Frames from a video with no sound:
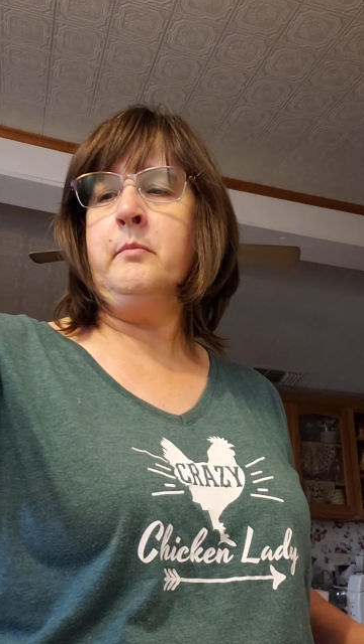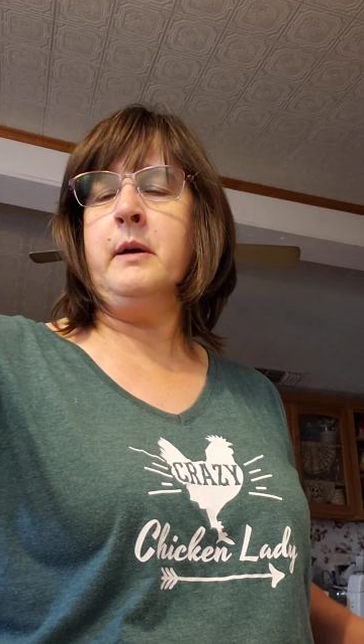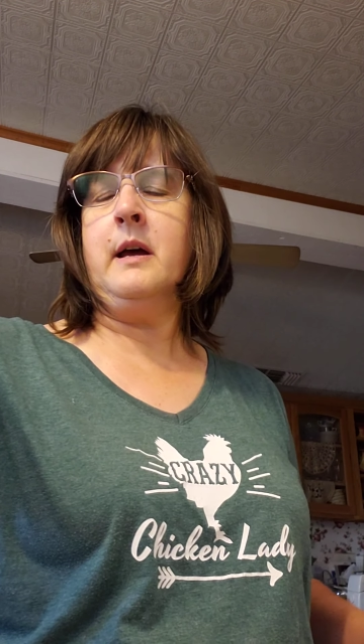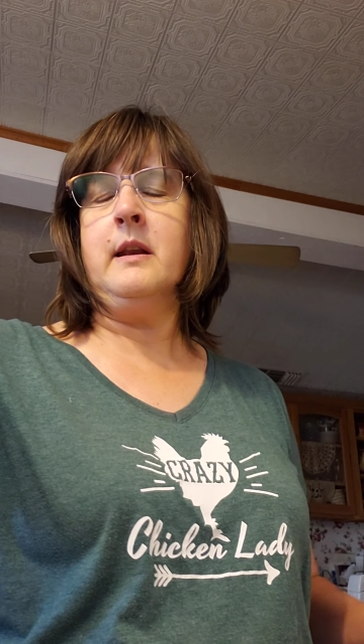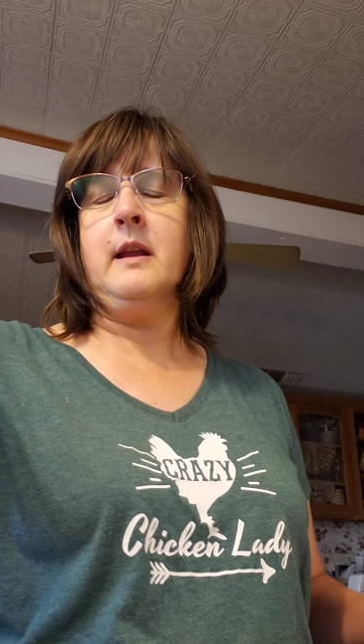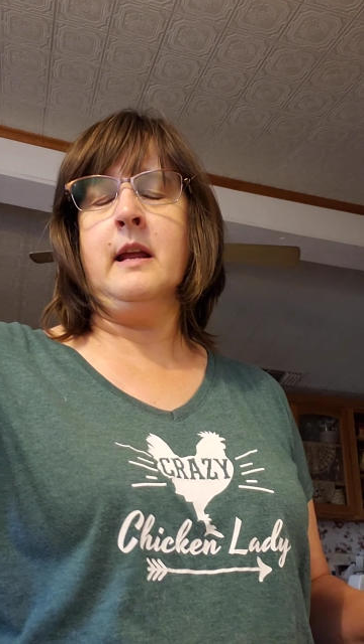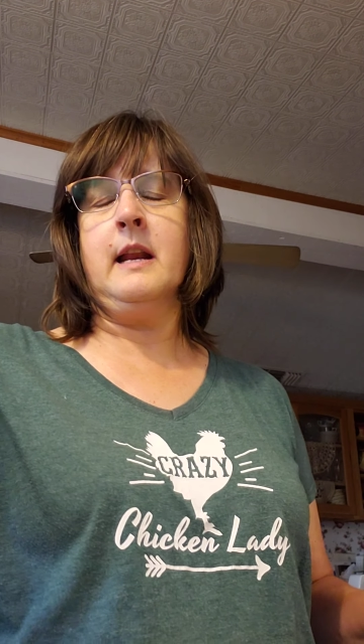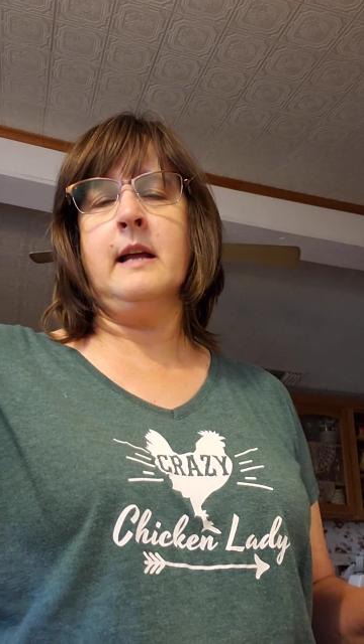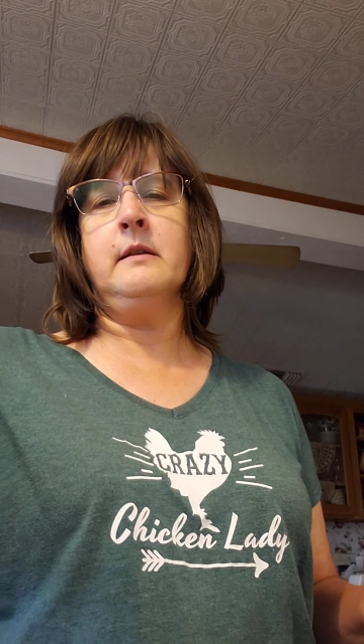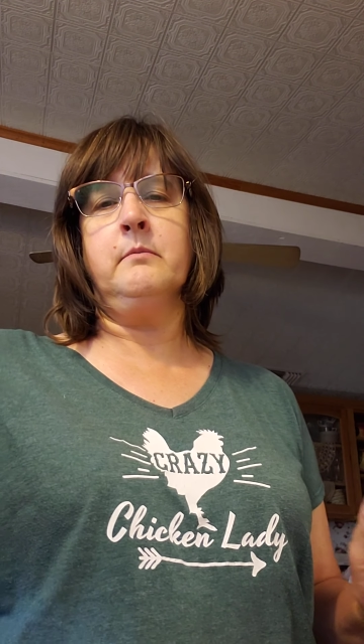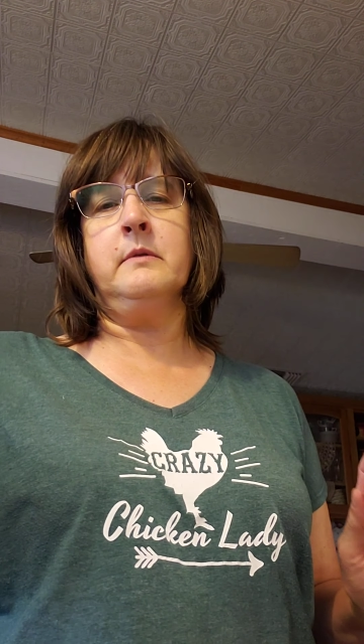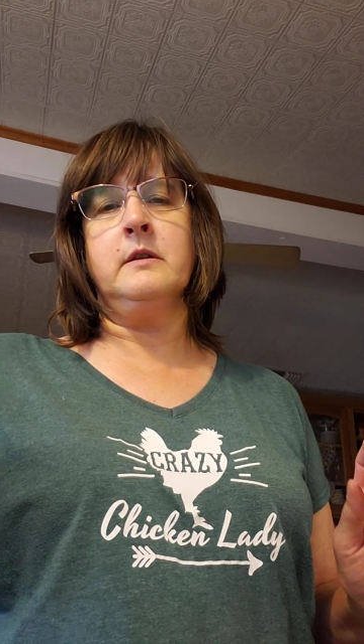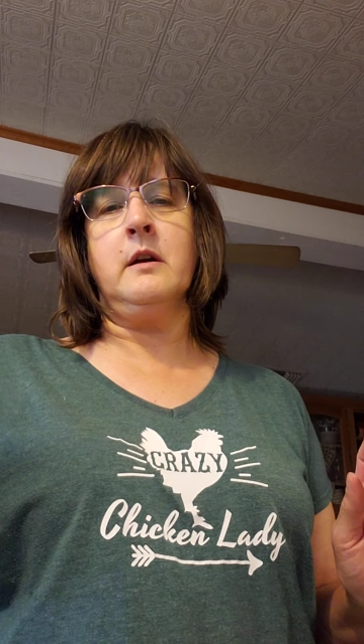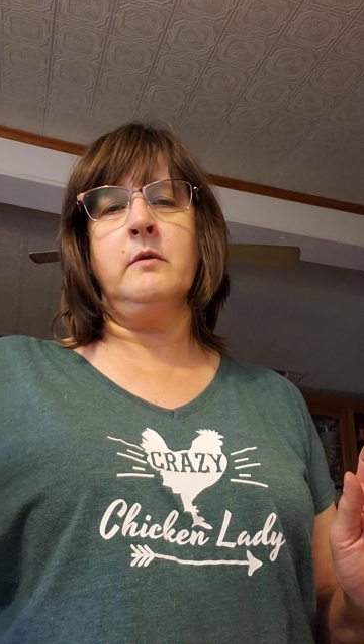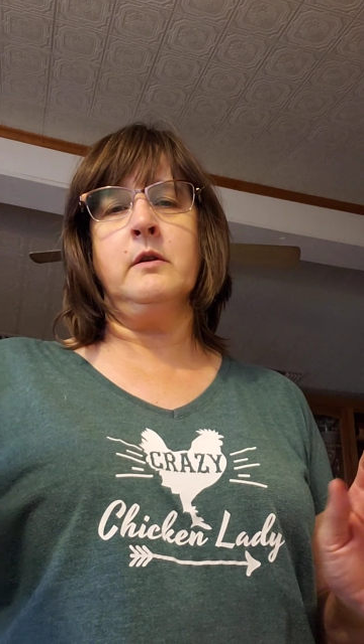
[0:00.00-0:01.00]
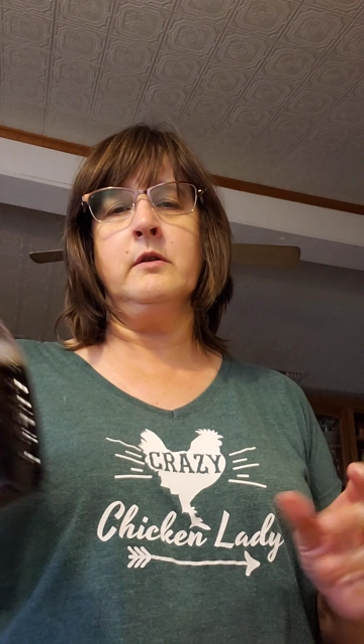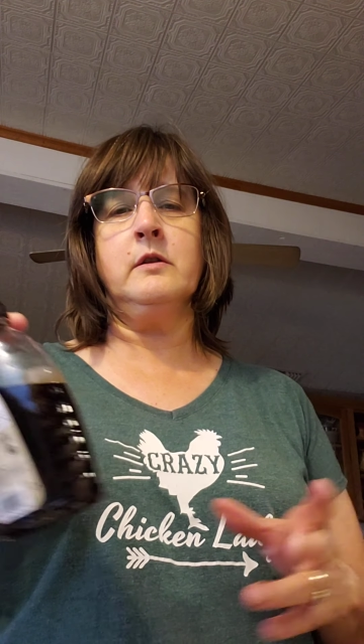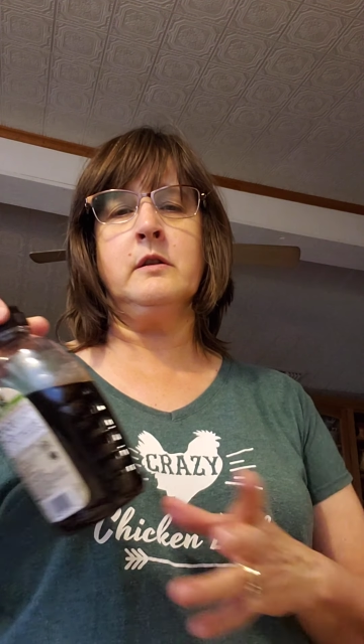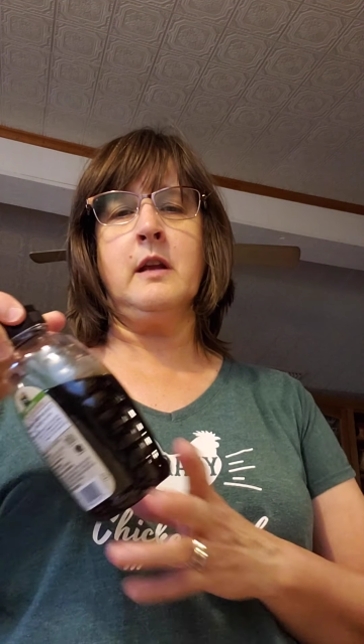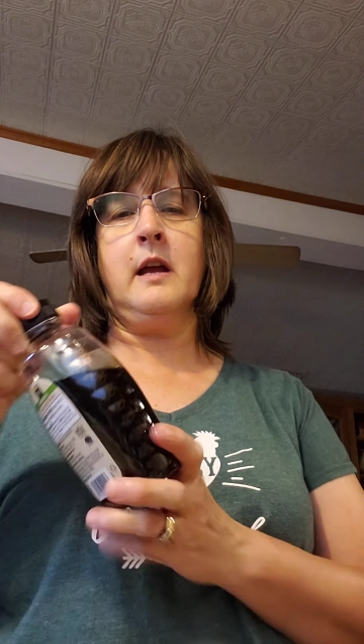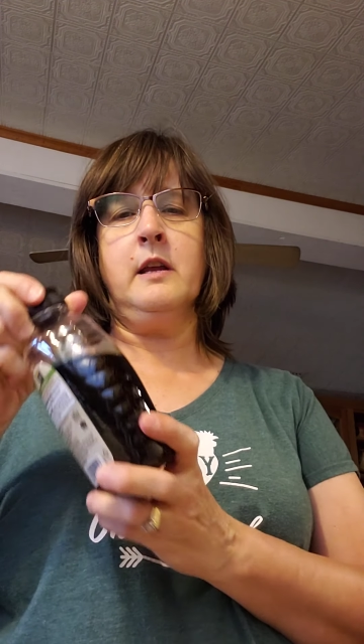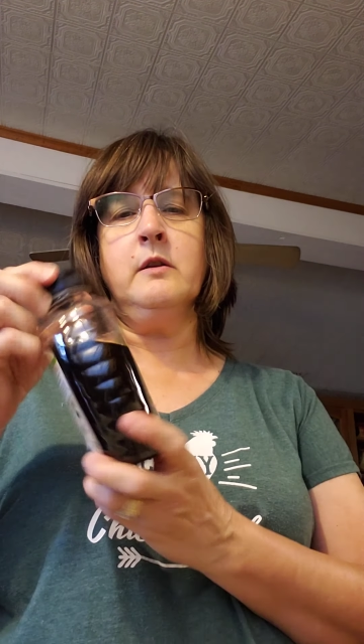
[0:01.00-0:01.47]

but, and I don't use, I